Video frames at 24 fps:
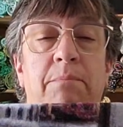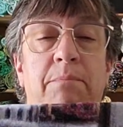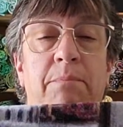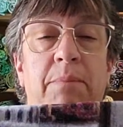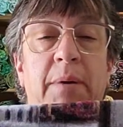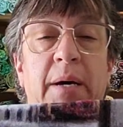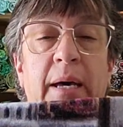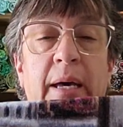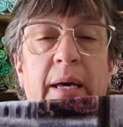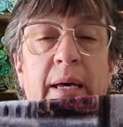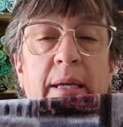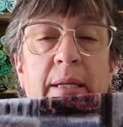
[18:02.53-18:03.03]

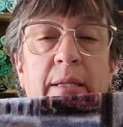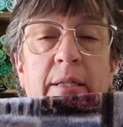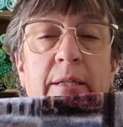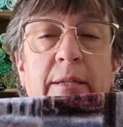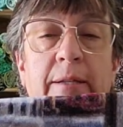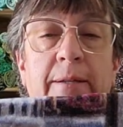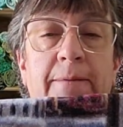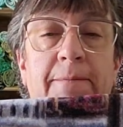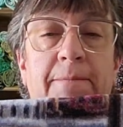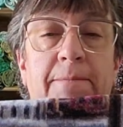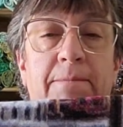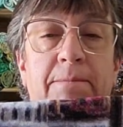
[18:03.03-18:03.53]
but
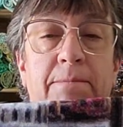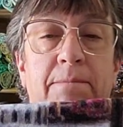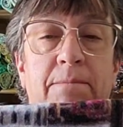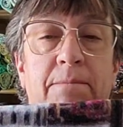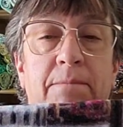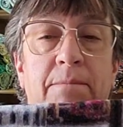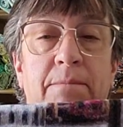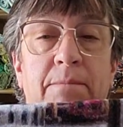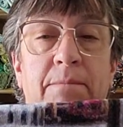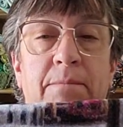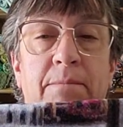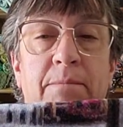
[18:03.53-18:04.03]

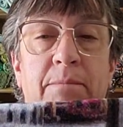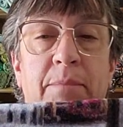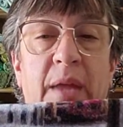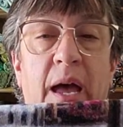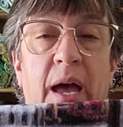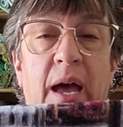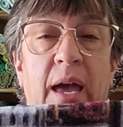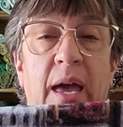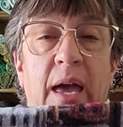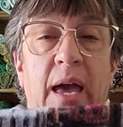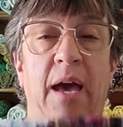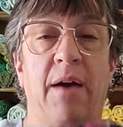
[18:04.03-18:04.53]

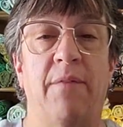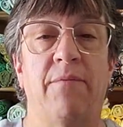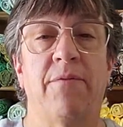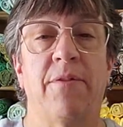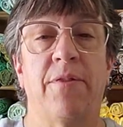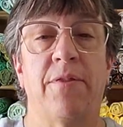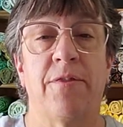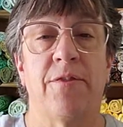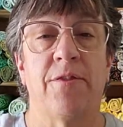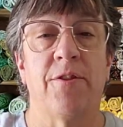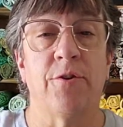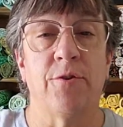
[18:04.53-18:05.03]
I have
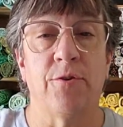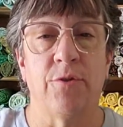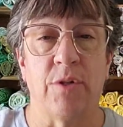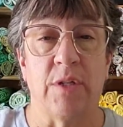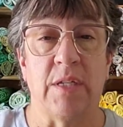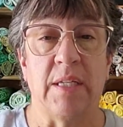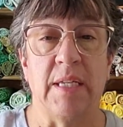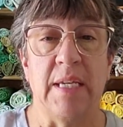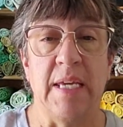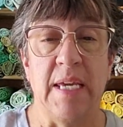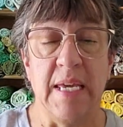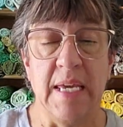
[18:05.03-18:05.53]

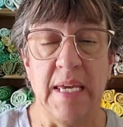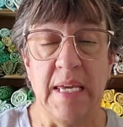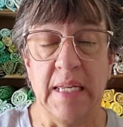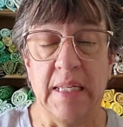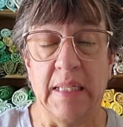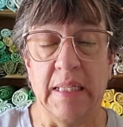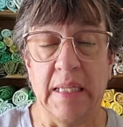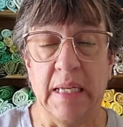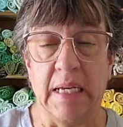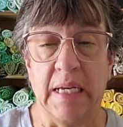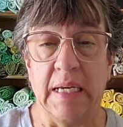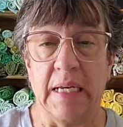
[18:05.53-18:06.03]

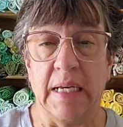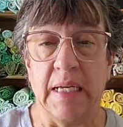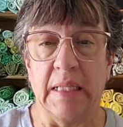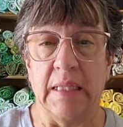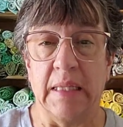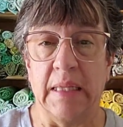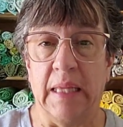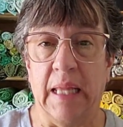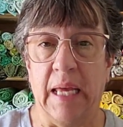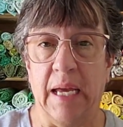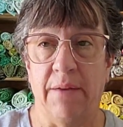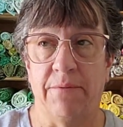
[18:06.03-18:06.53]
13
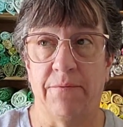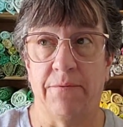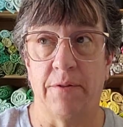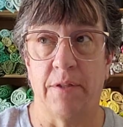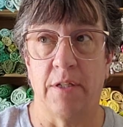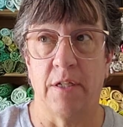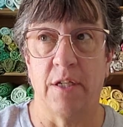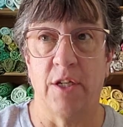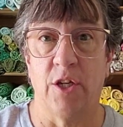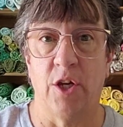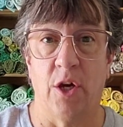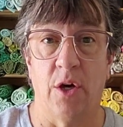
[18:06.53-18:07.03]
left
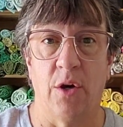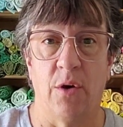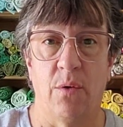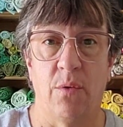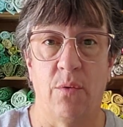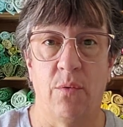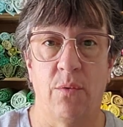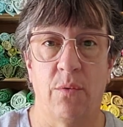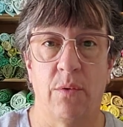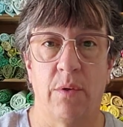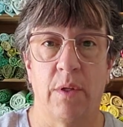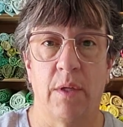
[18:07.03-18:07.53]
to
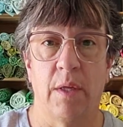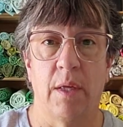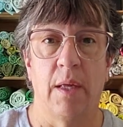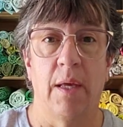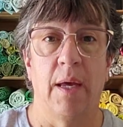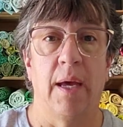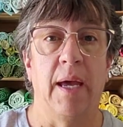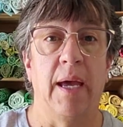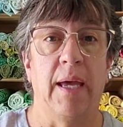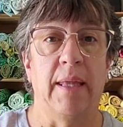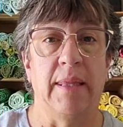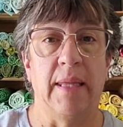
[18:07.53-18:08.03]
go,
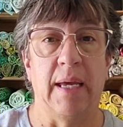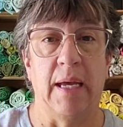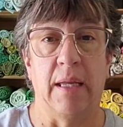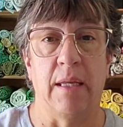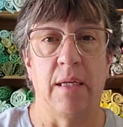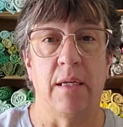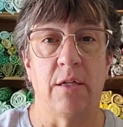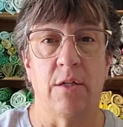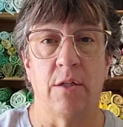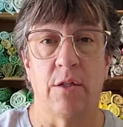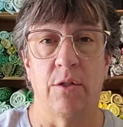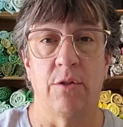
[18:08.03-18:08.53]
and that
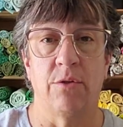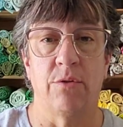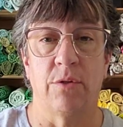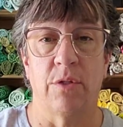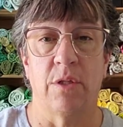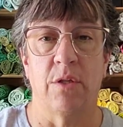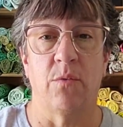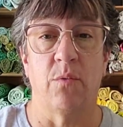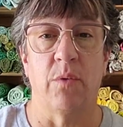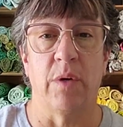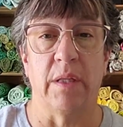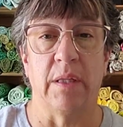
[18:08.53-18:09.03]
includes
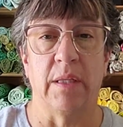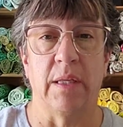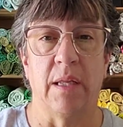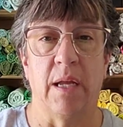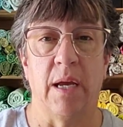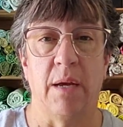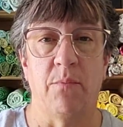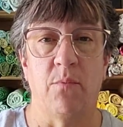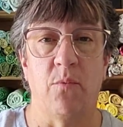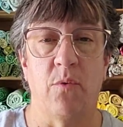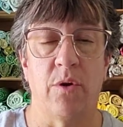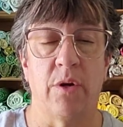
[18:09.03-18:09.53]
the one that
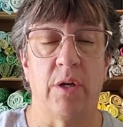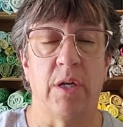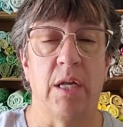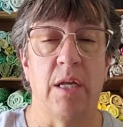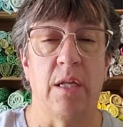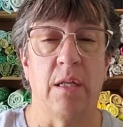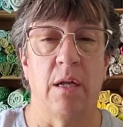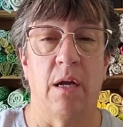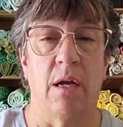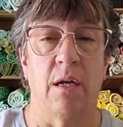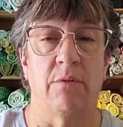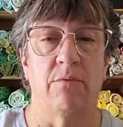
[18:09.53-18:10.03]
I'm
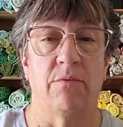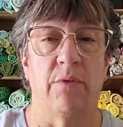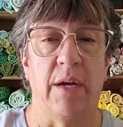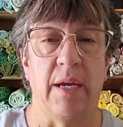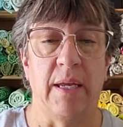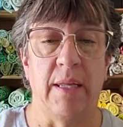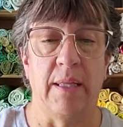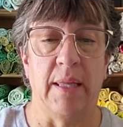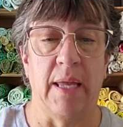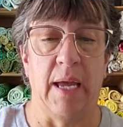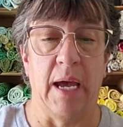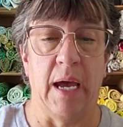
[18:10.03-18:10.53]
working on
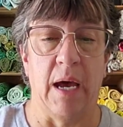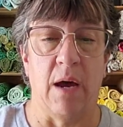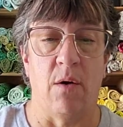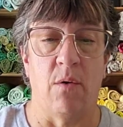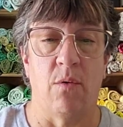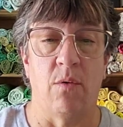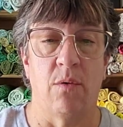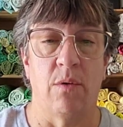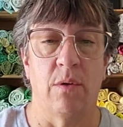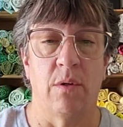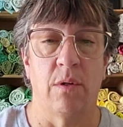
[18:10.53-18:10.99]
right now.